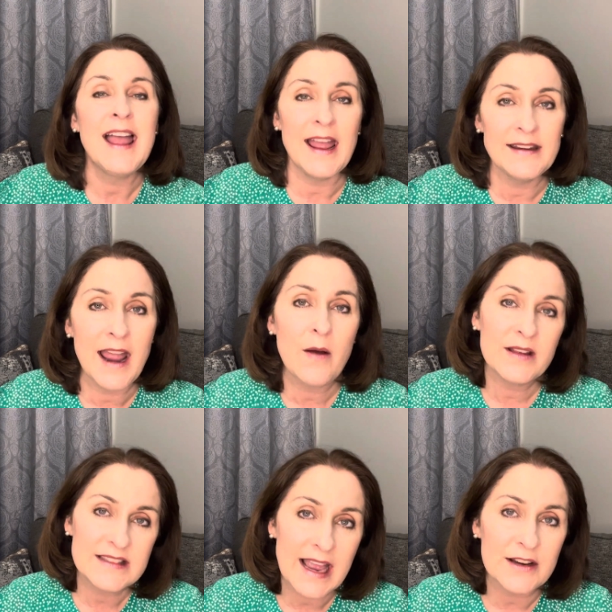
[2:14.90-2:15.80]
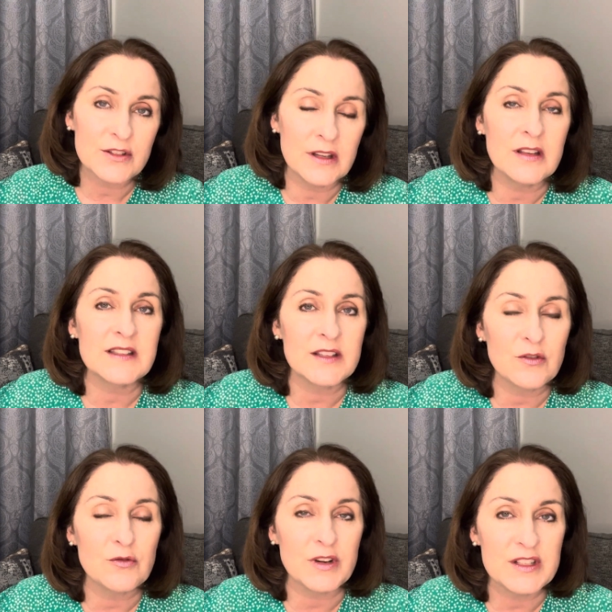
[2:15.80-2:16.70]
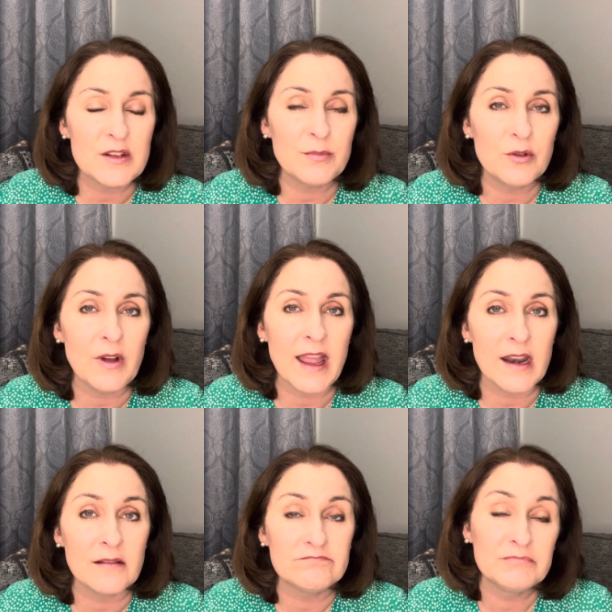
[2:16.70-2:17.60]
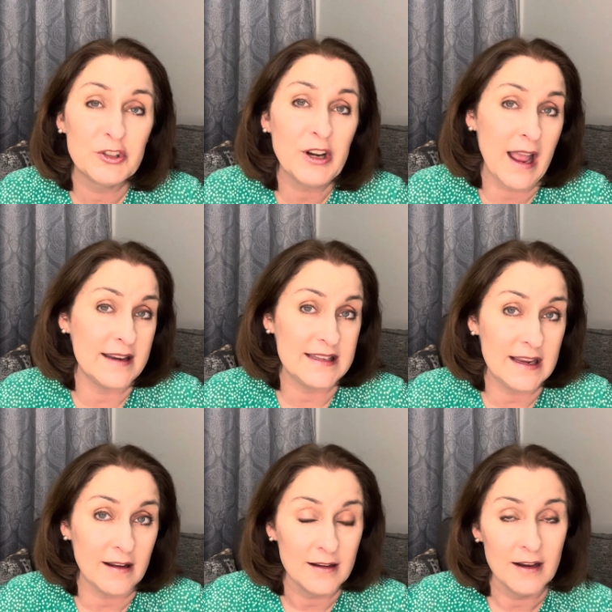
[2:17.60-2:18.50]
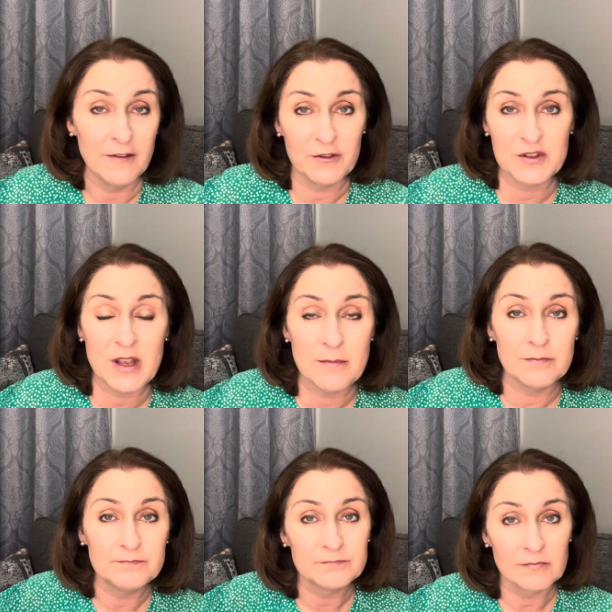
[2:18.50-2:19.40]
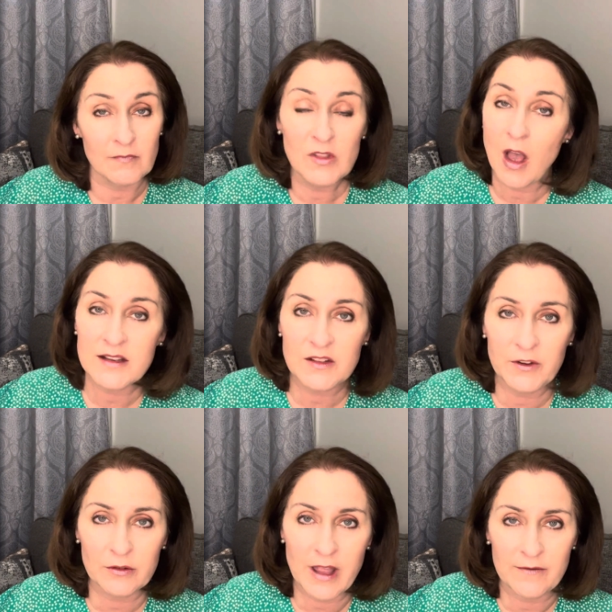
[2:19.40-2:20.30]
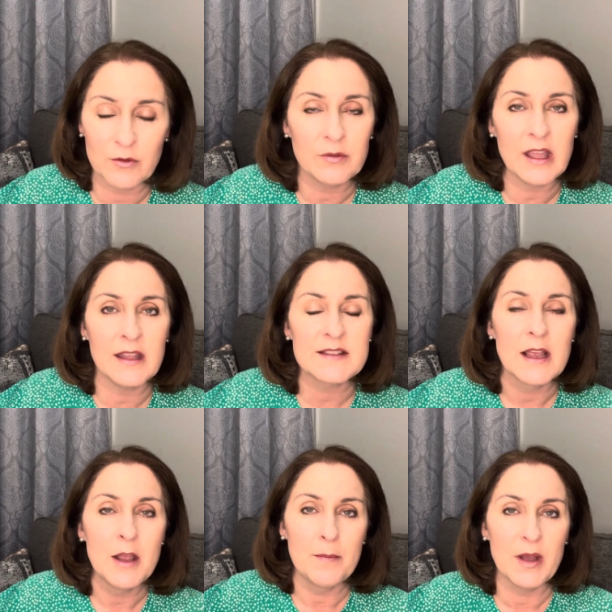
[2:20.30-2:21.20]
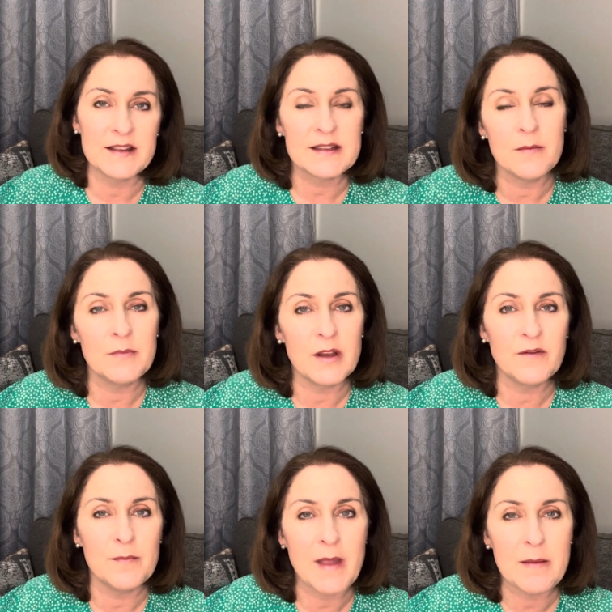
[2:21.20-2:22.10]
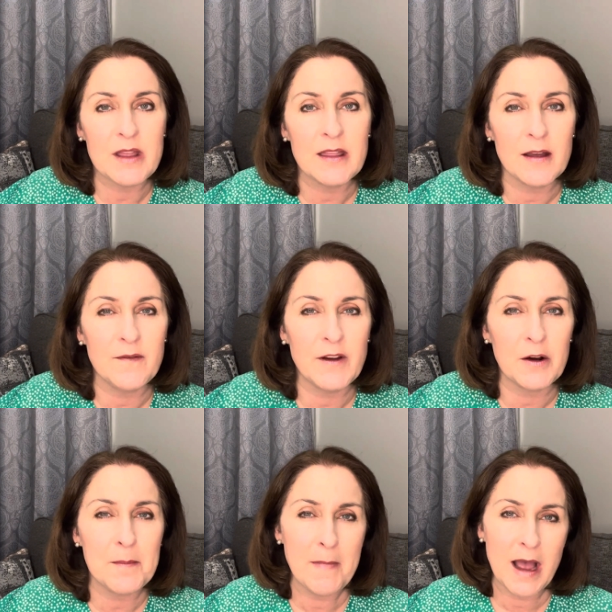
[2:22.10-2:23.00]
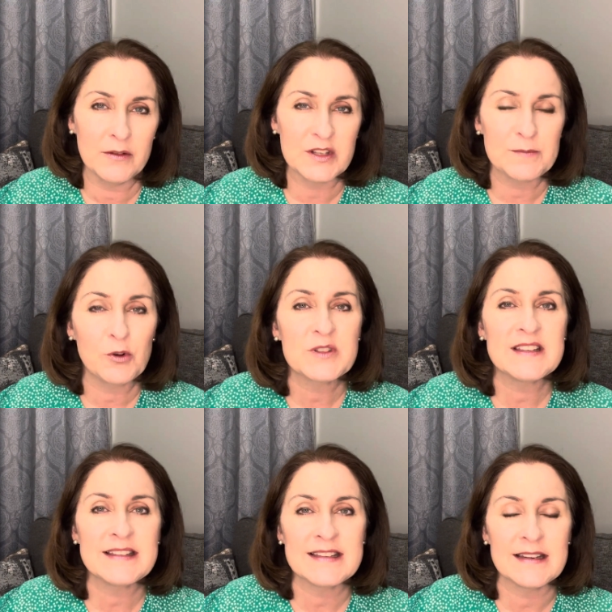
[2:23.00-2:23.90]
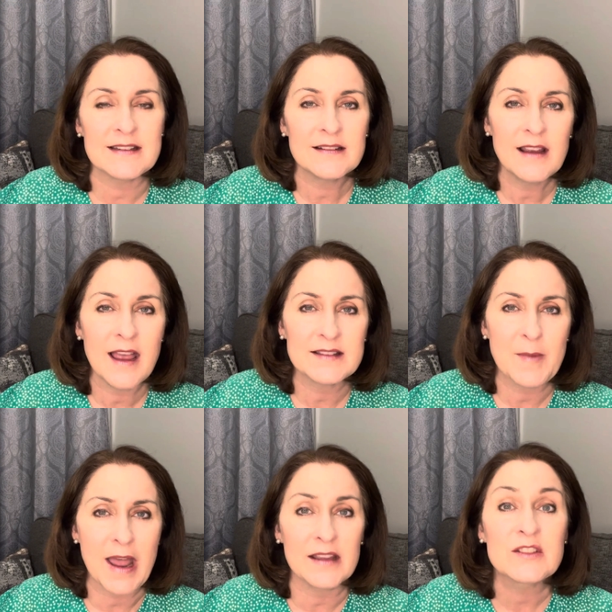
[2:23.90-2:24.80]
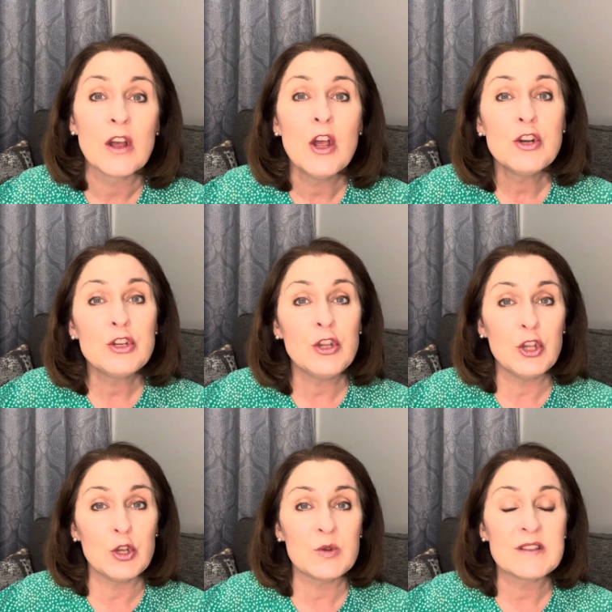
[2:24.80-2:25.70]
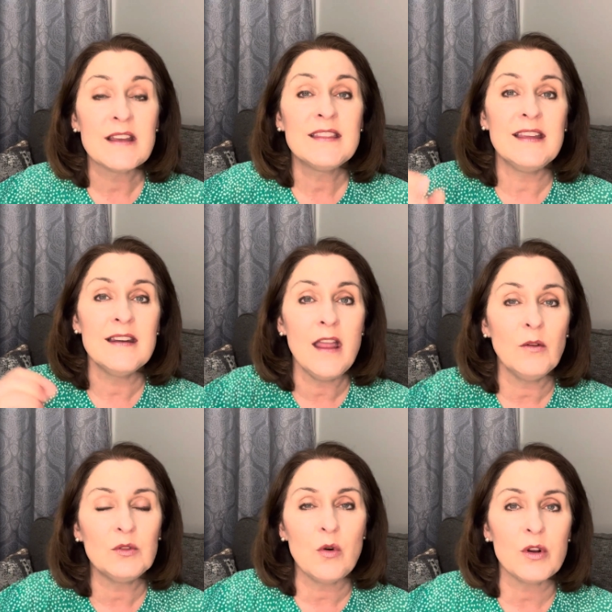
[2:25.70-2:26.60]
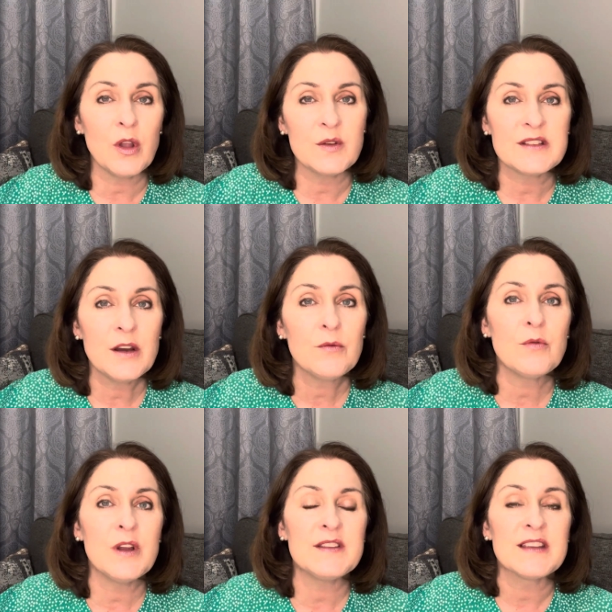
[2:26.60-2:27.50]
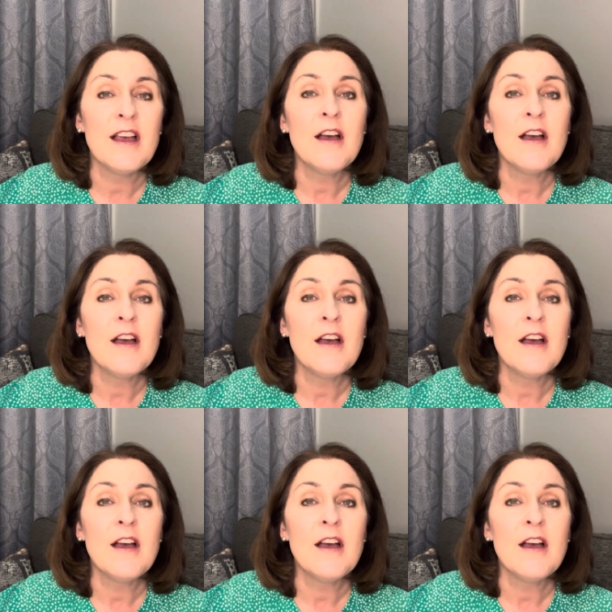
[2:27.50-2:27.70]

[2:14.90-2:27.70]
And now it's actually considered reasonable and a good idea for some not severe level kids, but some of the, maybe the very mildest persistent asthmatics, to use the inhaled corticosteroids